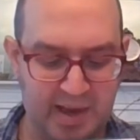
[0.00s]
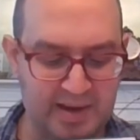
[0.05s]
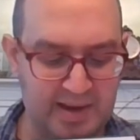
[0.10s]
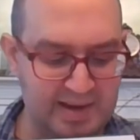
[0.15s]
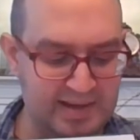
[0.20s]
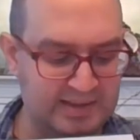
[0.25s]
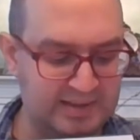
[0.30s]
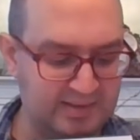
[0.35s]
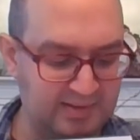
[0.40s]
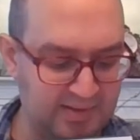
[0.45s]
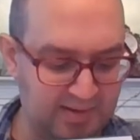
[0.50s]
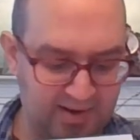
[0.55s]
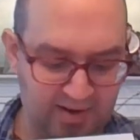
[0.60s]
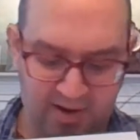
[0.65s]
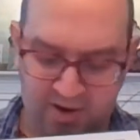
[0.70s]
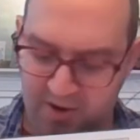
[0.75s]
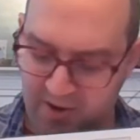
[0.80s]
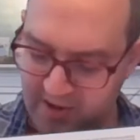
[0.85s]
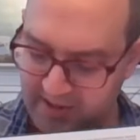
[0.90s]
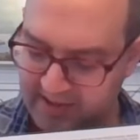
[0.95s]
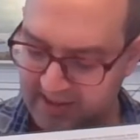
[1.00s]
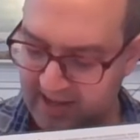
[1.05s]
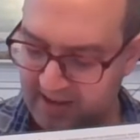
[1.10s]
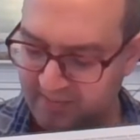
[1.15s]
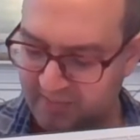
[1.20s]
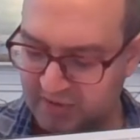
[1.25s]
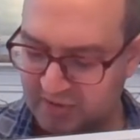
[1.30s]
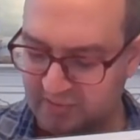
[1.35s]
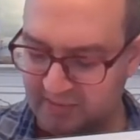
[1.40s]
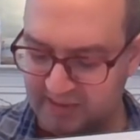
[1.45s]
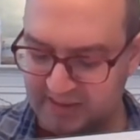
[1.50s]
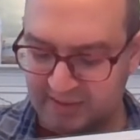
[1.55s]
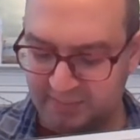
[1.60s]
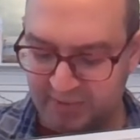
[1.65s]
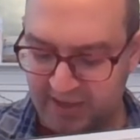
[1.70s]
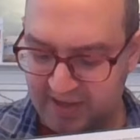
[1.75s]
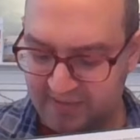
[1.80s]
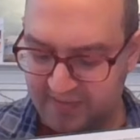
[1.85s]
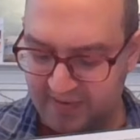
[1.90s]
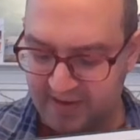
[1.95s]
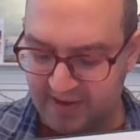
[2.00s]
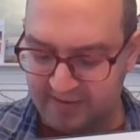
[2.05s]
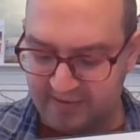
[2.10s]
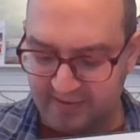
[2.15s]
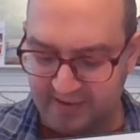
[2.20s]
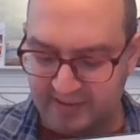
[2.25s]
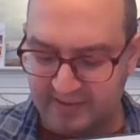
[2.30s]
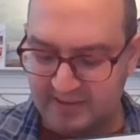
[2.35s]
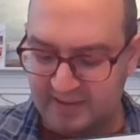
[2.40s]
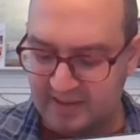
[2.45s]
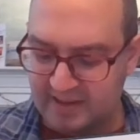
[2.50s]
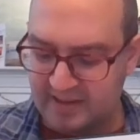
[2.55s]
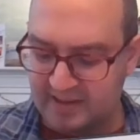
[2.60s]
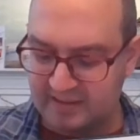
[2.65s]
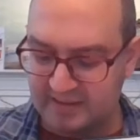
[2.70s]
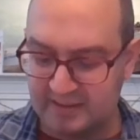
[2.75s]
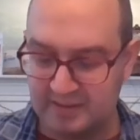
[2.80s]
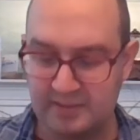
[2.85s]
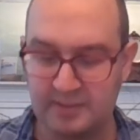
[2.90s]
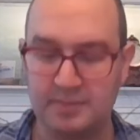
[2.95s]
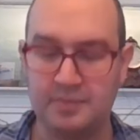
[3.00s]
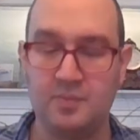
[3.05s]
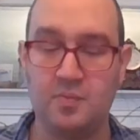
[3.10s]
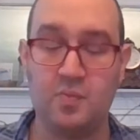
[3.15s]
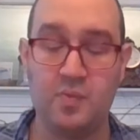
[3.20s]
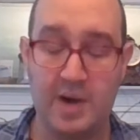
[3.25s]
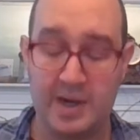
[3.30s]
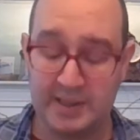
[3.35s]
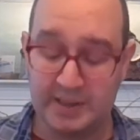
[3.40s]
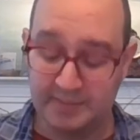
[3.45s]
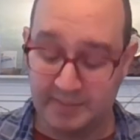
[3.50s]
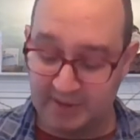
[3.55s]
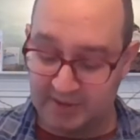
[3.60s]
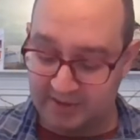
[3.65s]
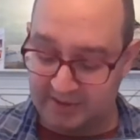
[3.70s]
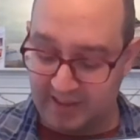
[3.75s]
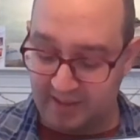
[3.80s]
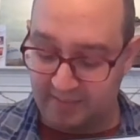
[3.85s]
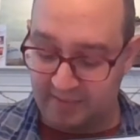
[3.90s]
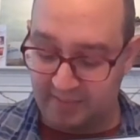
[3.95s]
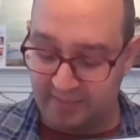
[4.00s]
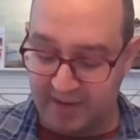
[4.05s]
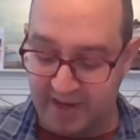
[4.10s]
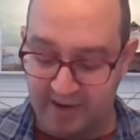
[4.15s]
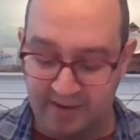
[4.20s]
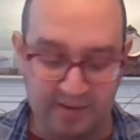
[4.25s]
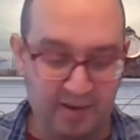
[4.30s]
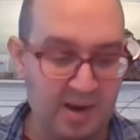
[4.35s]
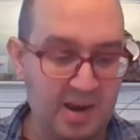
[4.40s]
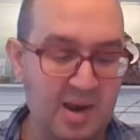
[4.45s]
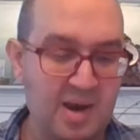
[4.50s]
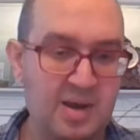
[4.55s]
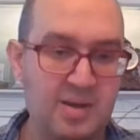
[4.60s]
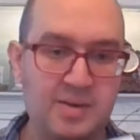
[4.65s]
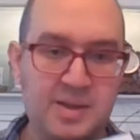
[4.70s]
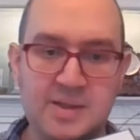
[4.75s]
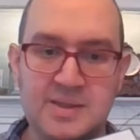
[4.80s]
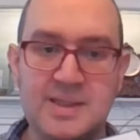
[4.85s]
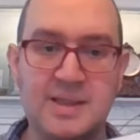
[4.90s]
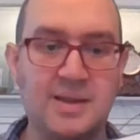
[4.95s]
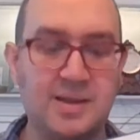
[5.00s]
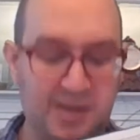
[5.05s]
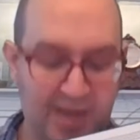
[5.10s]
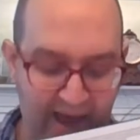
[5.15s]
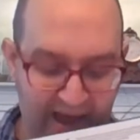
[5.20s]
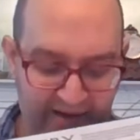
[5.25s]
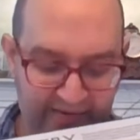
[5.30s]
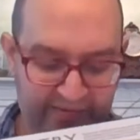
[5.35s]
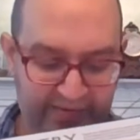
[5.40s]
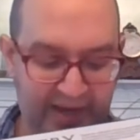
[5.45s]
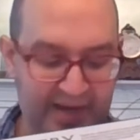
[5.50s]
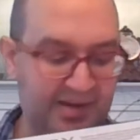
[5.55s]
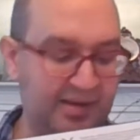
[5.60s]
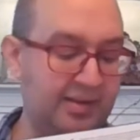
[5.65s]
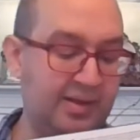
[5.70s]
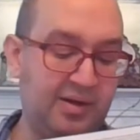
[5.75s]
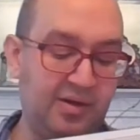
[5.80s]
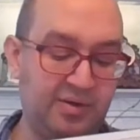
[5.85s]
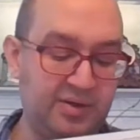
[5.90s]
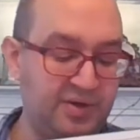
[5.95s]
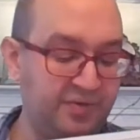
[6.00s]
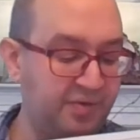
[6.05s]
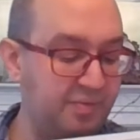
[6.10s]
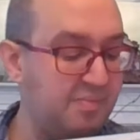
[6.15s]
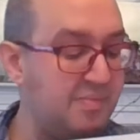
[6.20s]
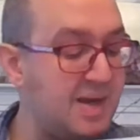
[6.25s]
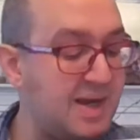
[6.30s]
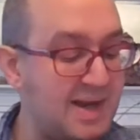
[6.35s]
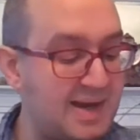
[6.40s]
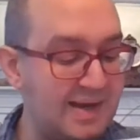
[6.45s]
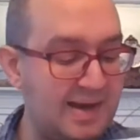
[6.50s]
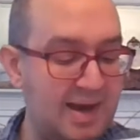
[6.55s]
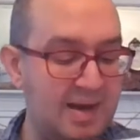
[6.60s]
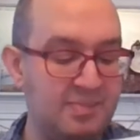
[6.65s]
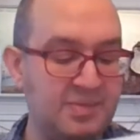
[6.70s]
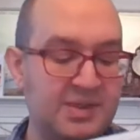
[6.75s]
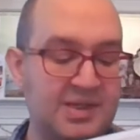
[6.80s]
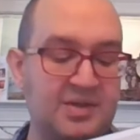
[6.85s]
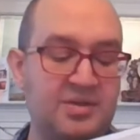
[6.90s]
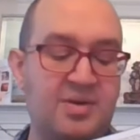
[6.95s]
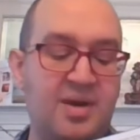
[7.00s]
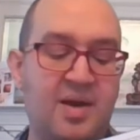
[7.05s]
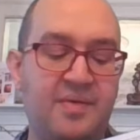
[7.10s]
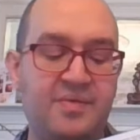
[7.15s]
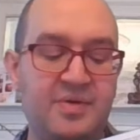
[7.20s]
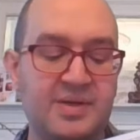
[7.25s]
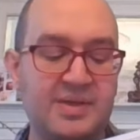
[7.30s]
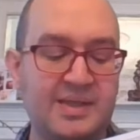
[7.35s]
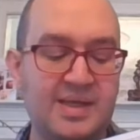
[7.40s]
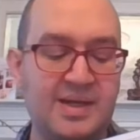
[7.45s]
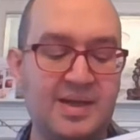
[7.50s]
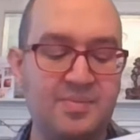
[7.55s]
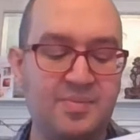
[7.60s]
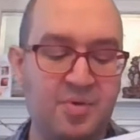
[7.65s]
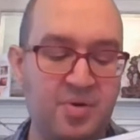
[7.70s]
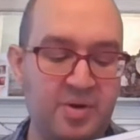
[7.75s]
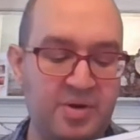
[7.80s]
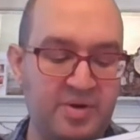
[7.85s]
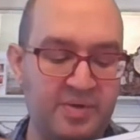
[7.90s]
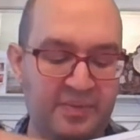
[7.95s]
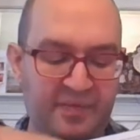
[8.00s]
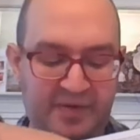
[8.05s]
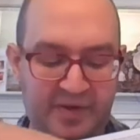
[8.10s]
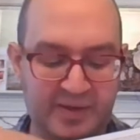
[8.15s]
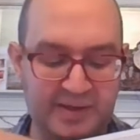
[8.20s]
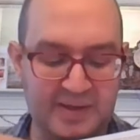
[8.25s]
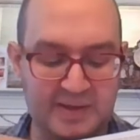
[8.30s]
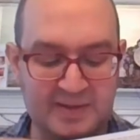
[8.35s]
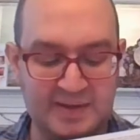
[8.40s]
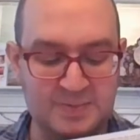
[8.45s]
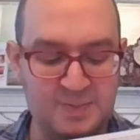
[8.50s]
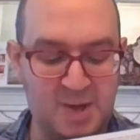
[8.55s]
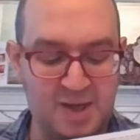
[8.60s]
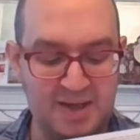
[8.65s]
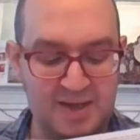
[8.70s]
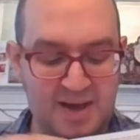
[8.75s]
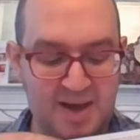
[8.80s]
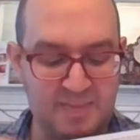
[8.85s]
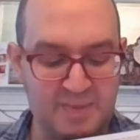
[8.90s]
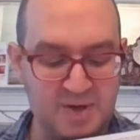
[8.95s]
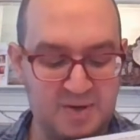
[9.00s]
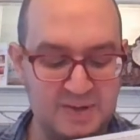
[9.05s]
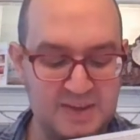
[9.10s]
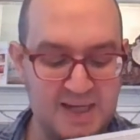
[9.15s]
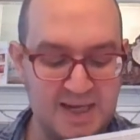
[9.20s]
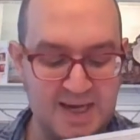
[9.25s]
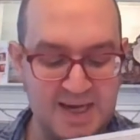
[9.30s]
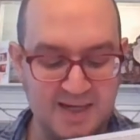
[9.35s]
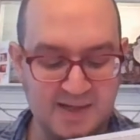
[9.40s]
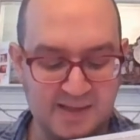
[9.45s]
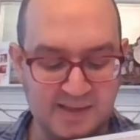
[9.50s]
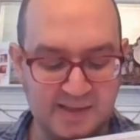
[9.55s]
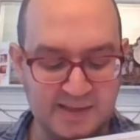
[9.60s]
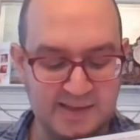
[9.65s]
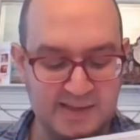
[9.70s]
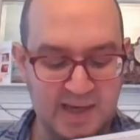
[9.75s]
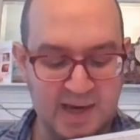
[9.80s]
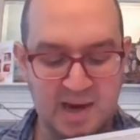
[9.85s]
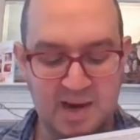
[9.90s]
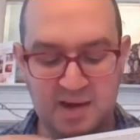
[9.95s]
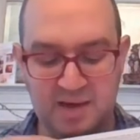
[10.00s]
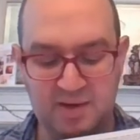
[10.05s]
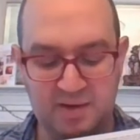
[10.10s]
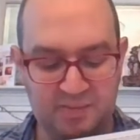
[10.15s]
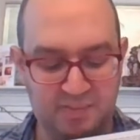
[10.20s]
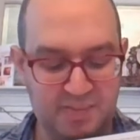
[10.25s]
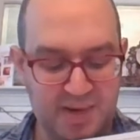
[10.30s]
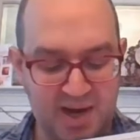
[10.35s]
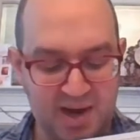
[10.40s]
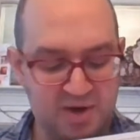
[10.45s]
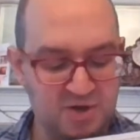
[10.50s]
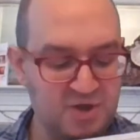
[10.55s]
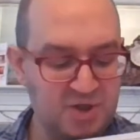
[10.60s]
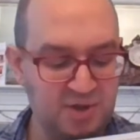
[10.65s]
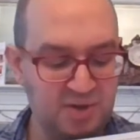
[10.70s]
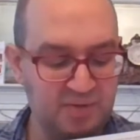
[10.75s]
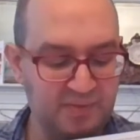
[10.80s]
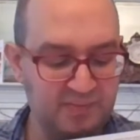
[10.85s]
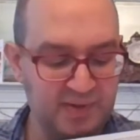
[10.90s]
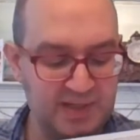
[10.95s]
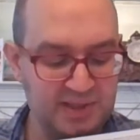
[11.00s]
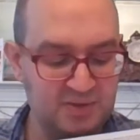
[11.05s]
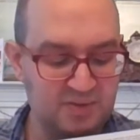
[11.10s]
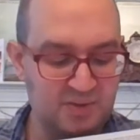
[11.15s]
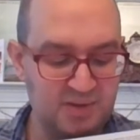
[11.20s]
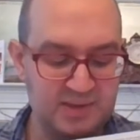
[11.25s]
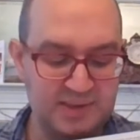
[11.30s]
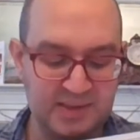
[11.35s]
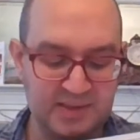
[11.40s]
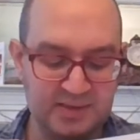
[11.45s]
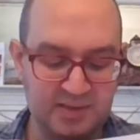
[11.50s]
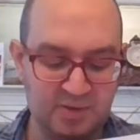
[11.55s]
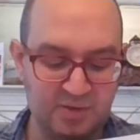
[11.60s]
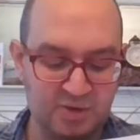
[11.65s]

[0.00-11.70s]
It's a hard game to explain without going into way too much depth about. There's a lot of like little different mini games because you have your city board and you're filling in these polyomino tiles. You're managing your resources.